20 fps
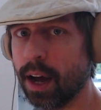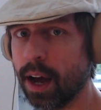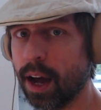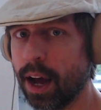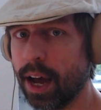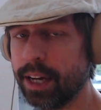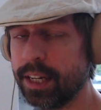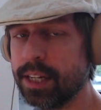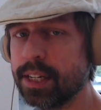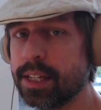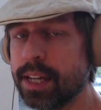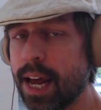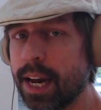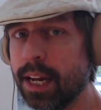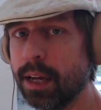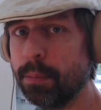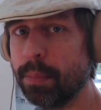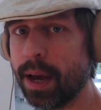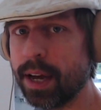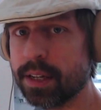a
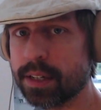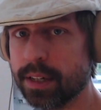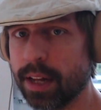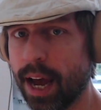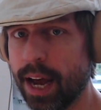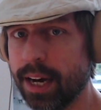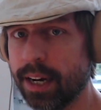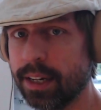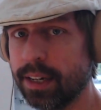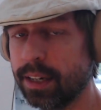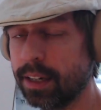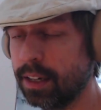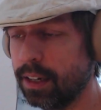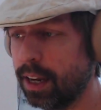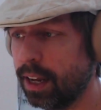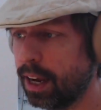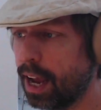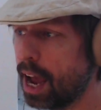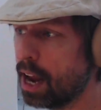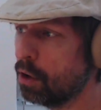descending bass line,
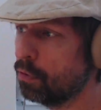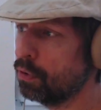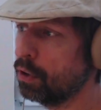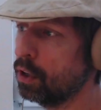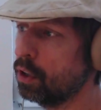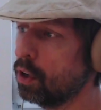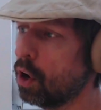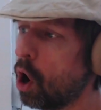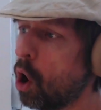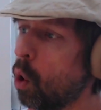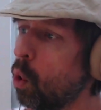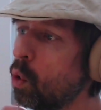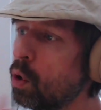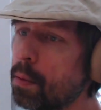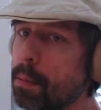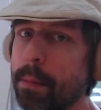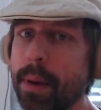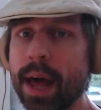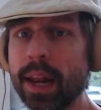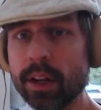kind of an
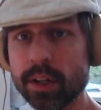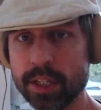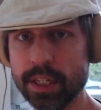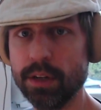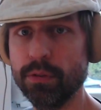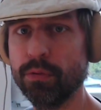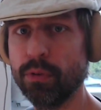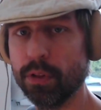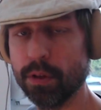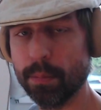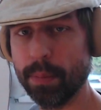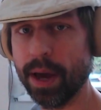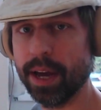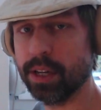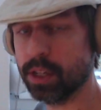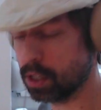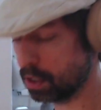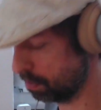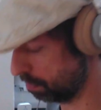own melody for the bass.